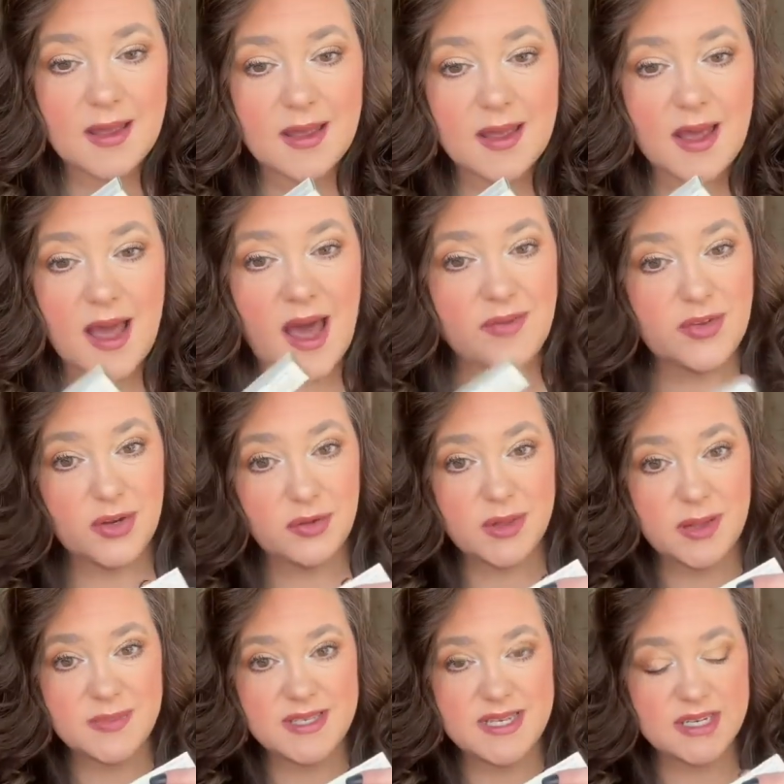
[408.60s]
I have a new
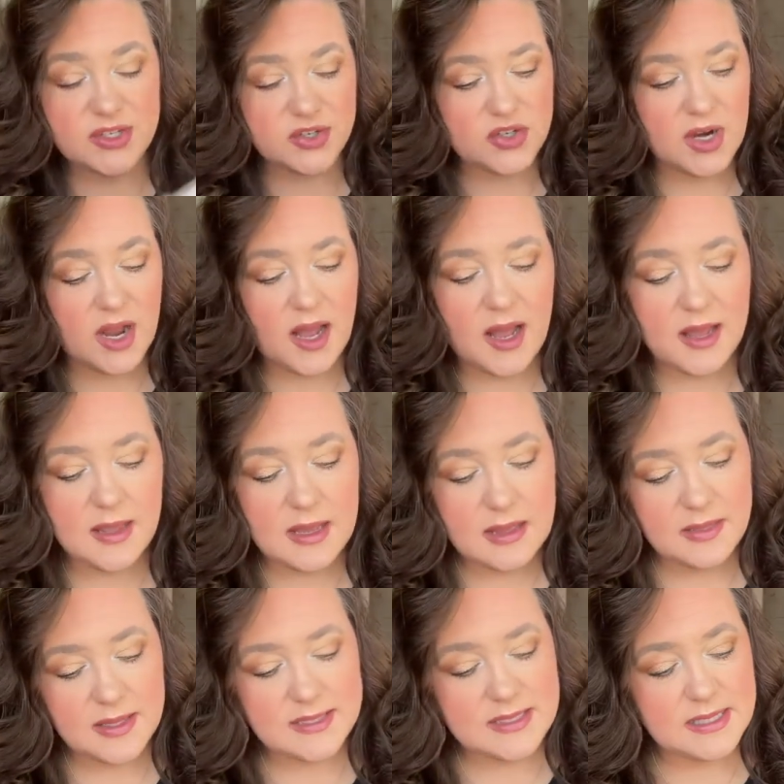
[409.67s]
lipstick to try.
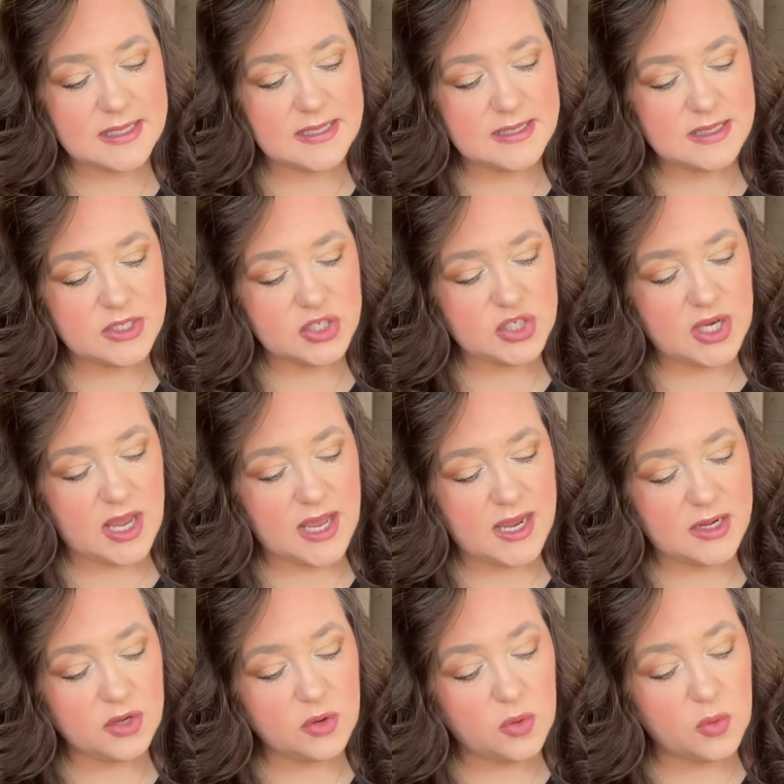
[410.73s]
This is the shade
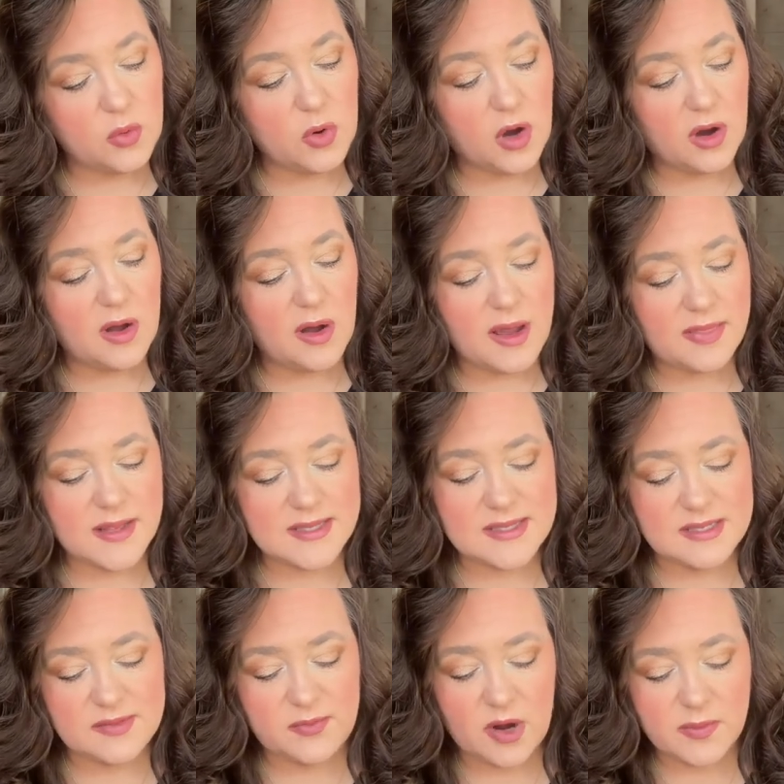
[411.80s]
Cool Girl, and this is
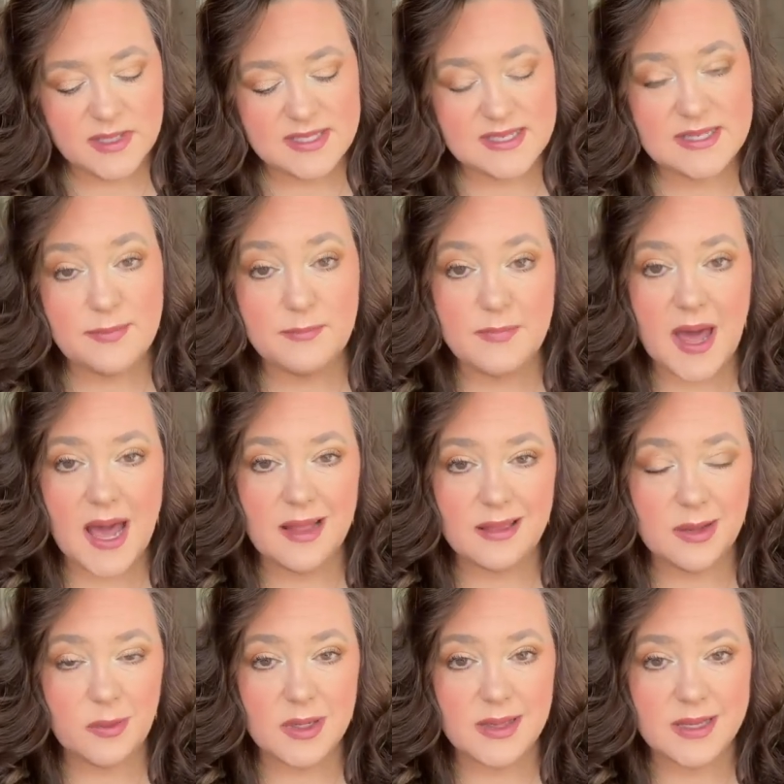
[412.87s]
Farmasi's matte
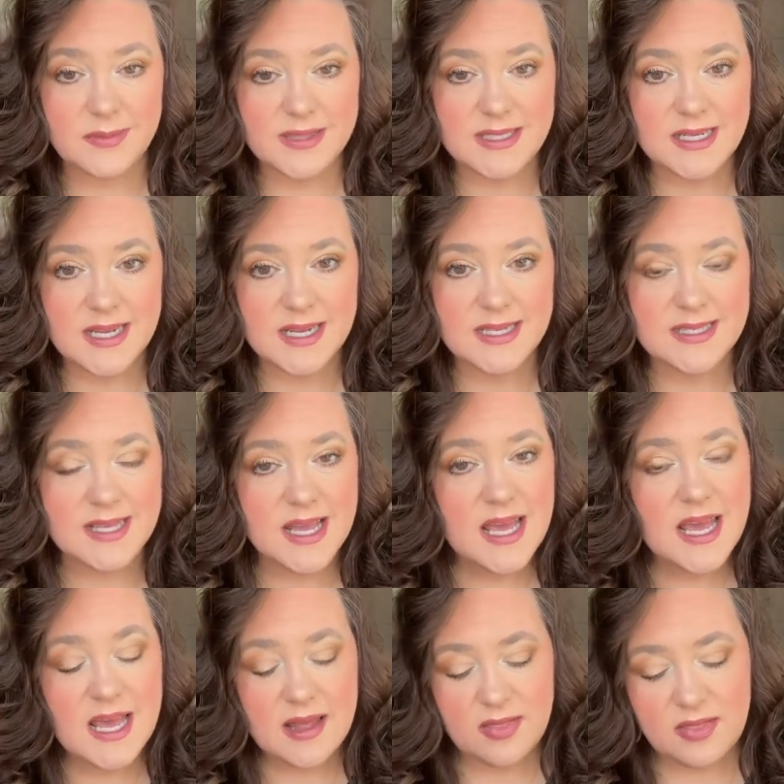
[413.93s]
liquid lipsticks.
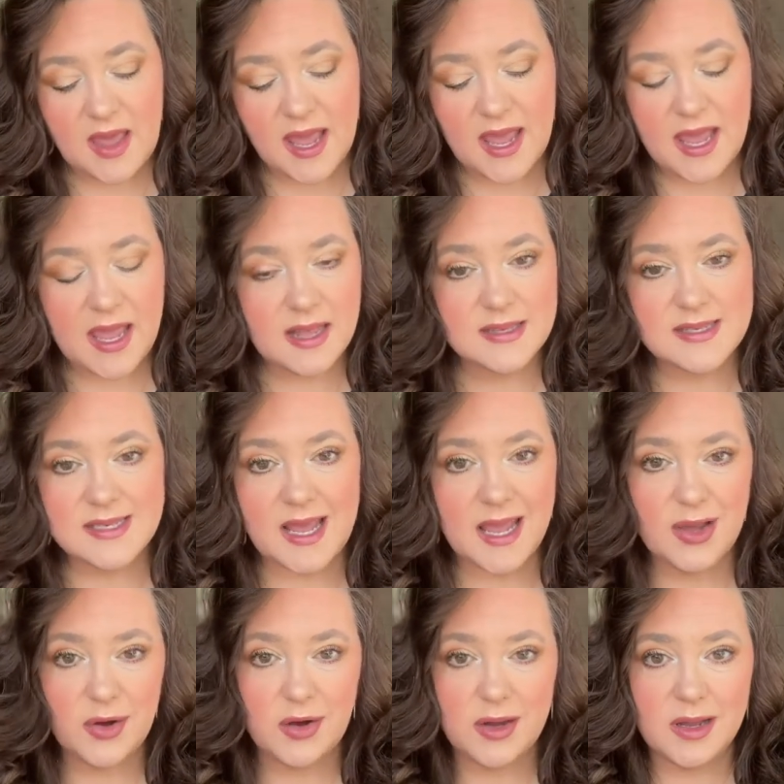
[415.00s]
They stay
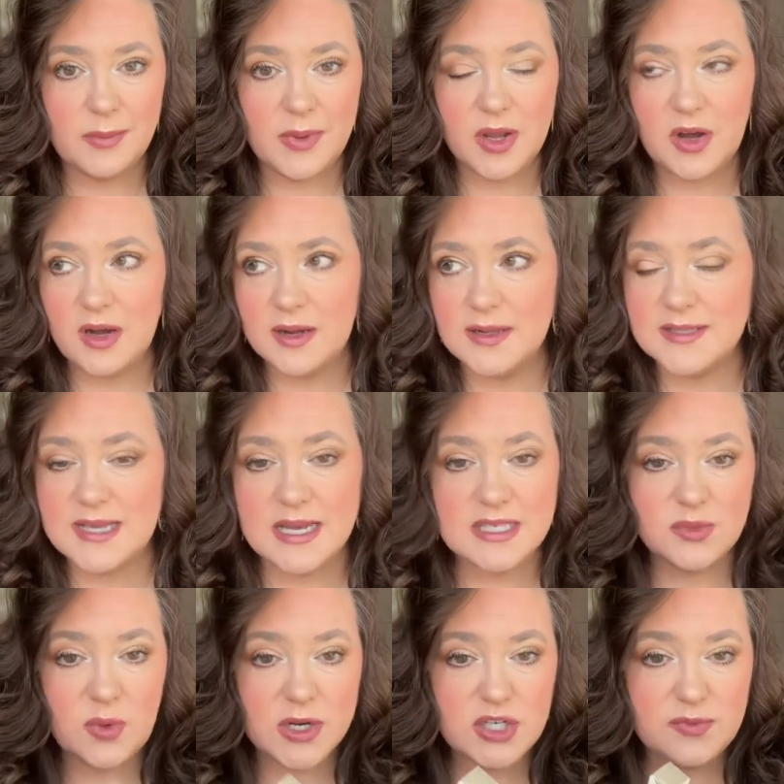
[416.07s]
on because I
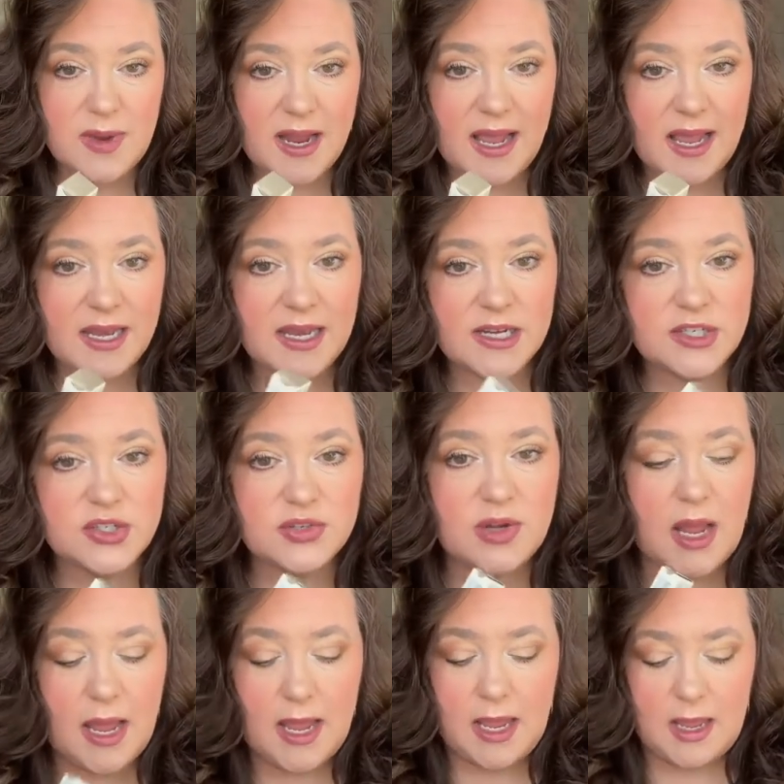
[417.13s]
swatched my hand
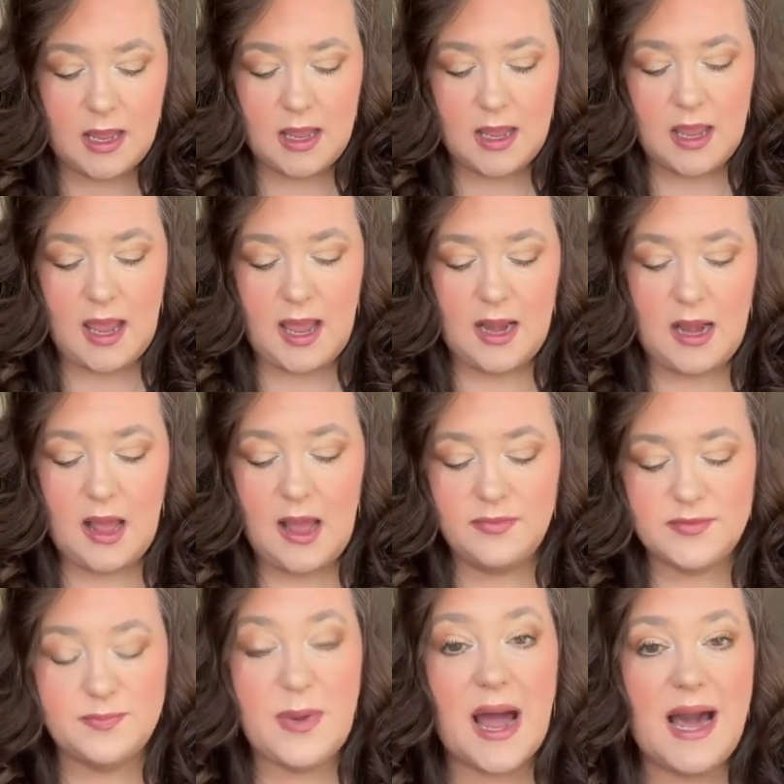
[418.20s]
yesterday, and I've
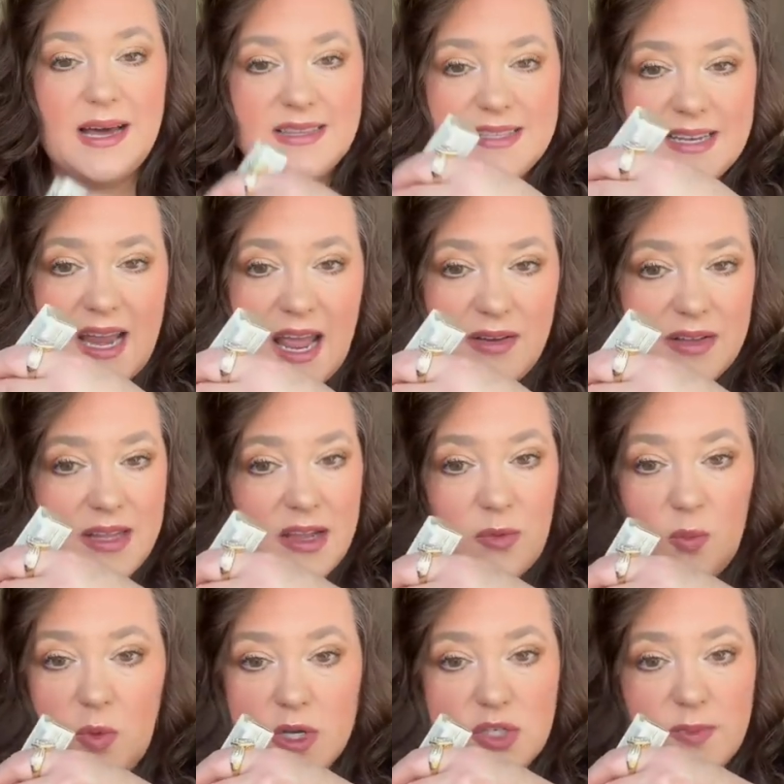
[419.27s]
bathed and everything and
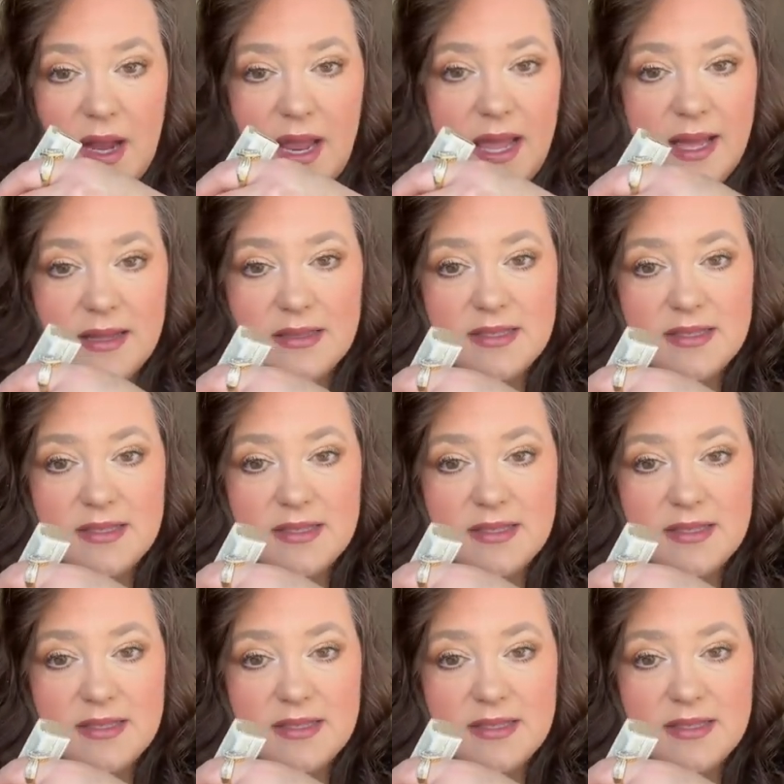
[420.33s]
washed my hands